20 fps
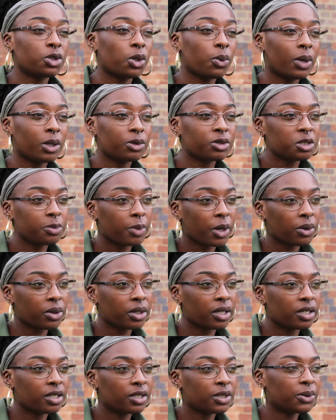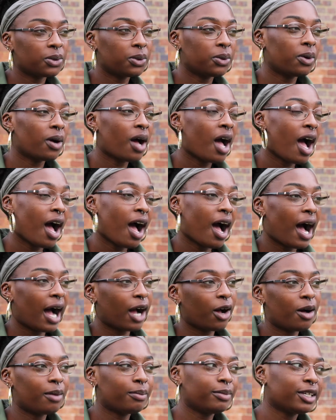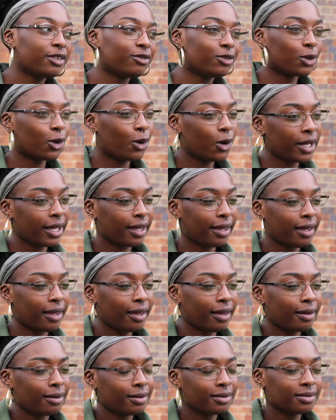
so well spoken, or I can't believe you got here,